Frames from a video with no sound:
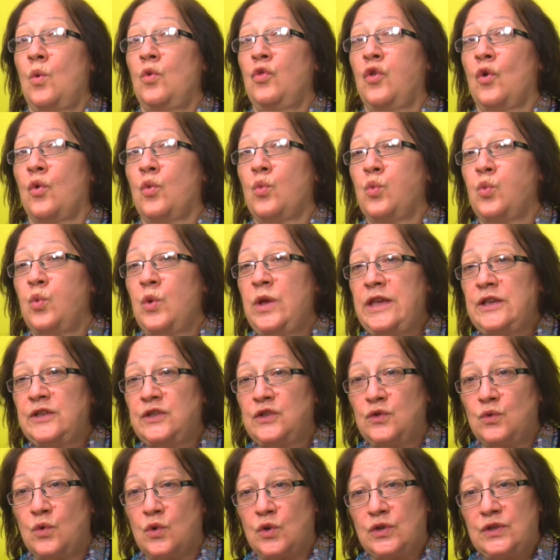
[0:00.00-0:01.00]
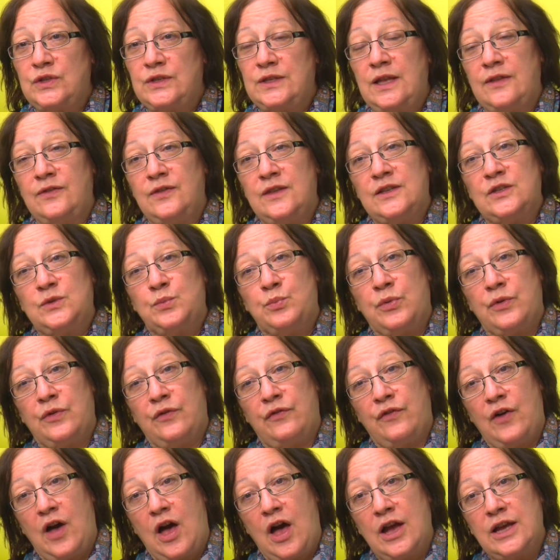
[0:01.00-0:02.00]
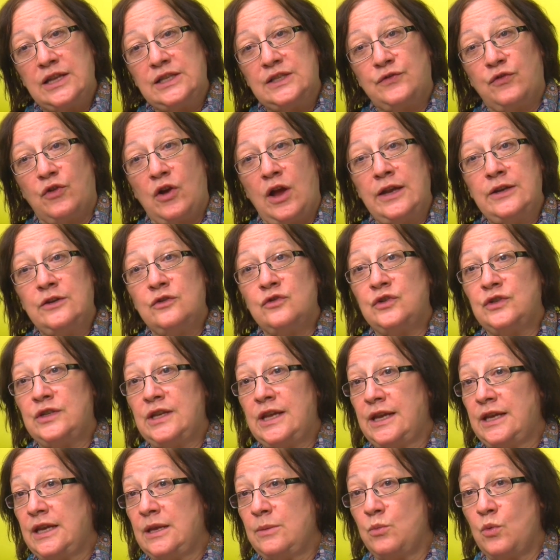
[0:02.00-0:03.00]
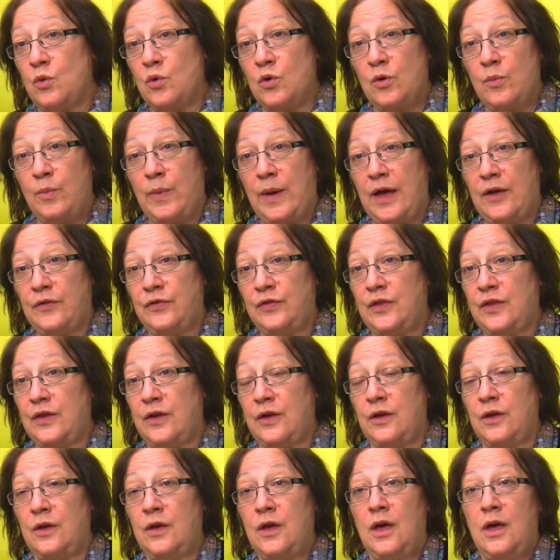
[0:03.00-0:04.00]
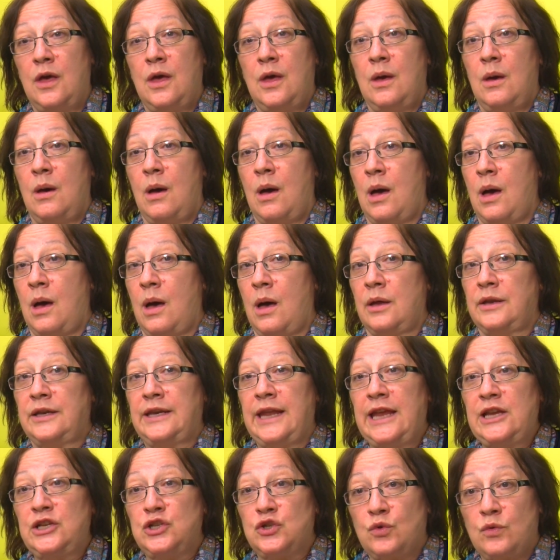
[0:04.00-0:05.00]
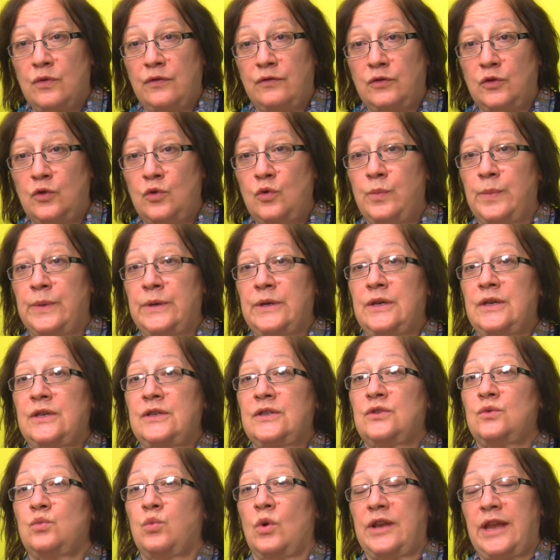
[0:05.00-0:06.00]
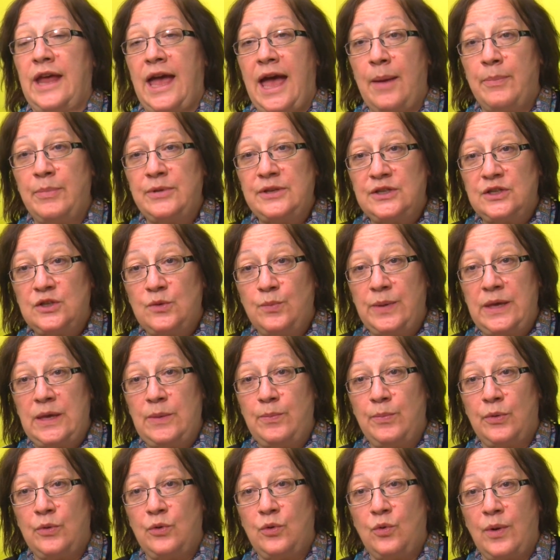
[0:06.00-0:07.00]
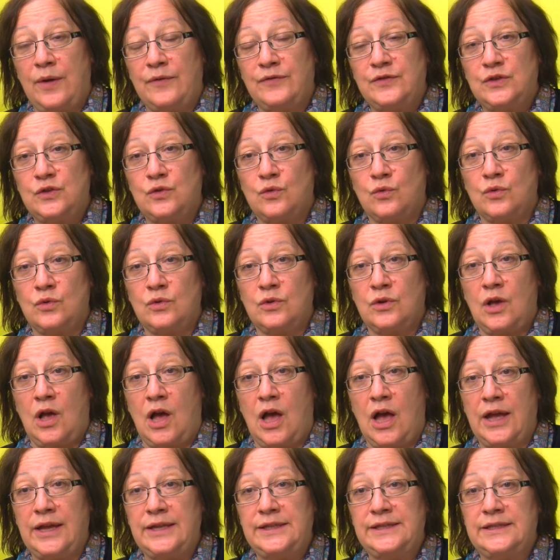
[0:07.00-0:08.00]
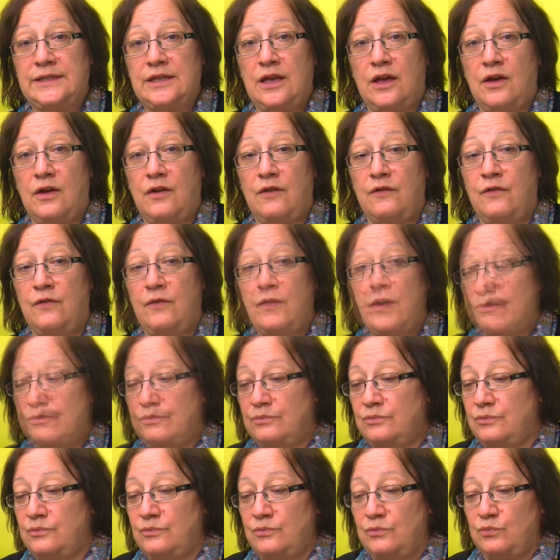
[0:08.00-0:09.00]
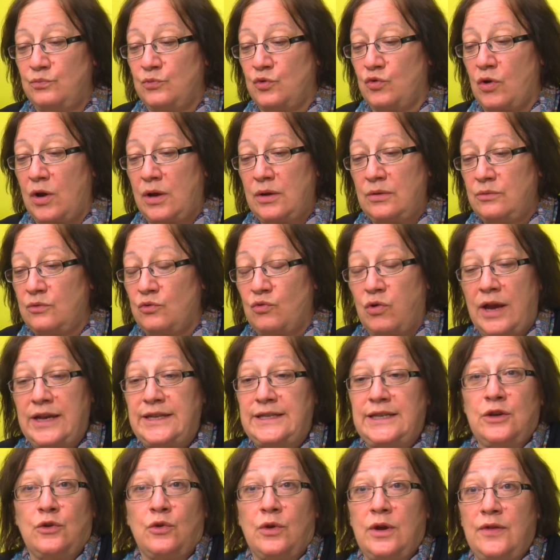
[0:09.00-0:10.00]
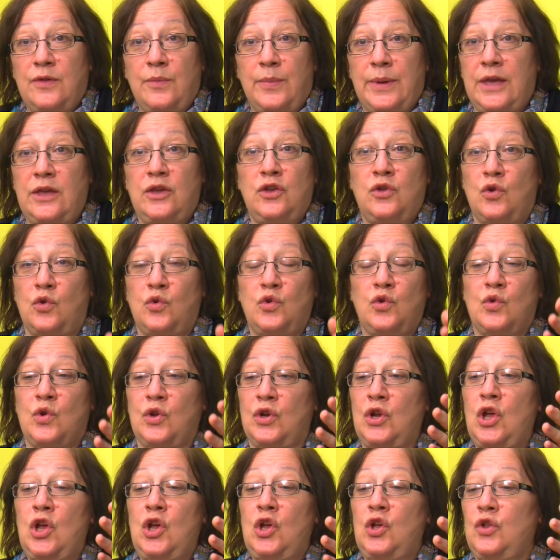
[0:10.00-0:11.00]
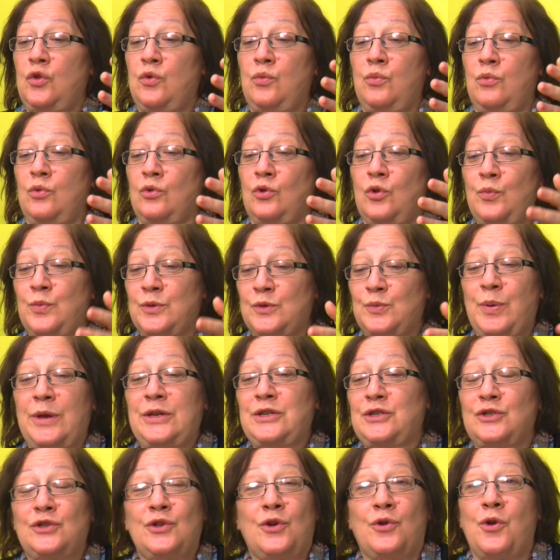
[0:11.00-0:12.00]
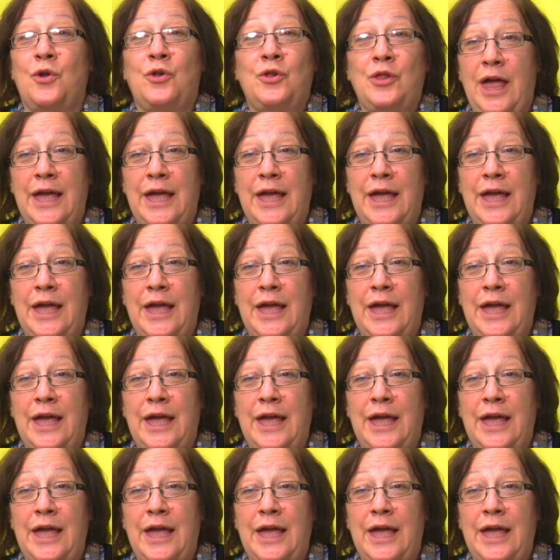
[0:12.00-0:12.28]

The resource that this provides for understanding more about the nature of lupus, what happens to people who have certain kinds of criteria in the beginning. You know, lupus patients aren't all